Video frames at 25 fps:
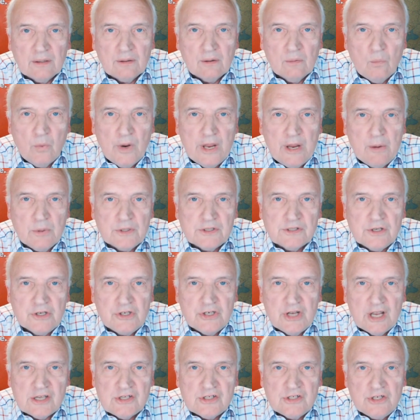But we
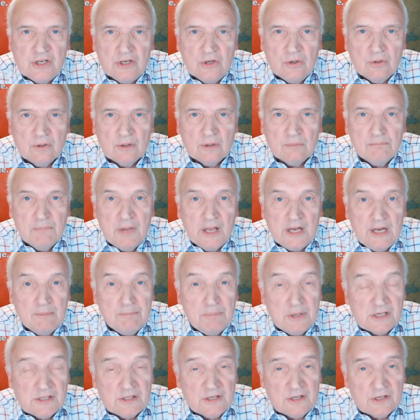would suggest to you that
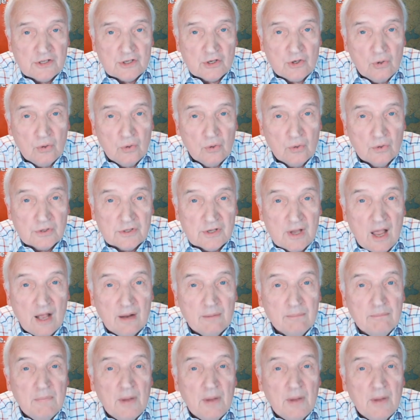many business schools